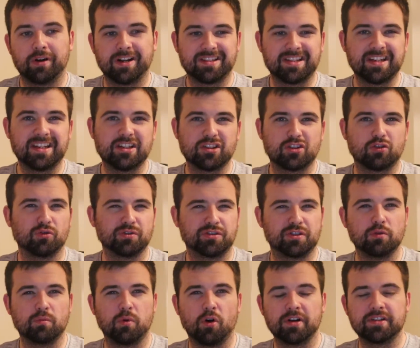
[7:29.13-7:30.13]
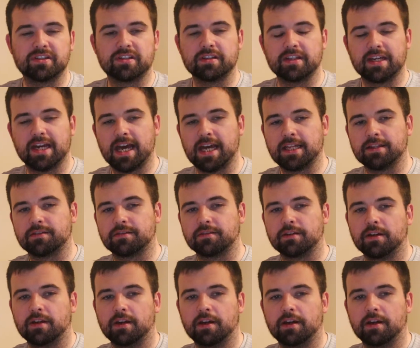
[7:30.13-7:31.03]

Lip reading: And I think he scored 2 points in the end.